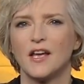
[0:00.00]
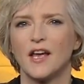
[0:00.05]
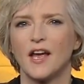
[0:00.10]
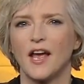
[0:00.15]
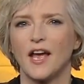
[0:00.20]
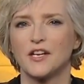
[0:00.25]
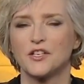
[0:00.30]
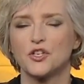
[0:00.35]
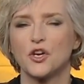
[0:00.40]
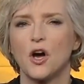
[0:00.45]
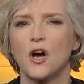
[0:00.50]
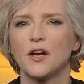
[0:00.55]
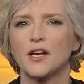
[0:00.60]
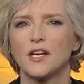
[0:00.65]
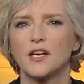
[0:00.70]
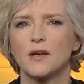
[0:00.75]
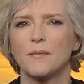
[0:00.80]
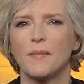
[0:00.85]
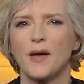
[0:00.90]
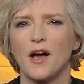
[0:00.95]
And
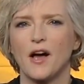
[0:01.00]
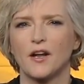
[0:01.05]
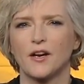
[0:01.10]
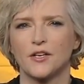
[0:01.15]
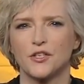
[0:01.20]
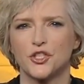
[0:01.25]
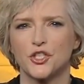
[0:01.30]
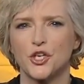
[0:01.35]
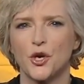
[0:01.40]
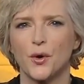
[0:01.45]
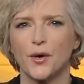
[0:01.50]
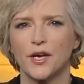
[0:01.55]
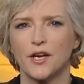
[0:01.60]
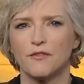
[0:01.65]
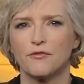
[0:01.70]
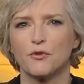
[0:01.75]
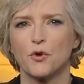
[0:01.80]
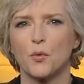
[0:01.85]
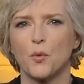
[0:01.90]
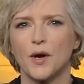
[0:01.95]
talking about it, showing
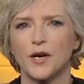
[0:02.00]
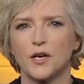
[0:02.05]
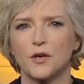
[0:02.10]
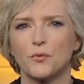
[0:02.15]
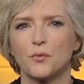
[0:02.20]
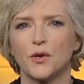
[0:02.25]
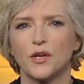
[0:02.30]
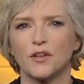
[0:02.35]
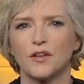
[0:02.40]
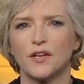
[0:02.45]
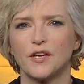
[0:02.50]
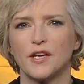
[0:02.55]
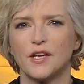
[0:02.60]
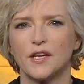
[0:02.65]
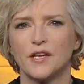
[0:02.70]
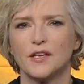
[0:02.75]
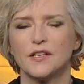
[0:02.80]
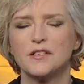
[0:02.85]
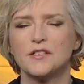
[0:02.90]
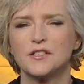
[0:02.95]
it for what it really
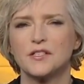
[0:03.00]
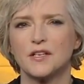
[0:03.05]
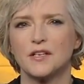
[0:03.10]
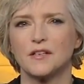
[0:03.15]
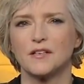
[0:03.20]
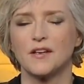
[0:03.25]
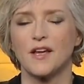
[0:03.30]
is, and,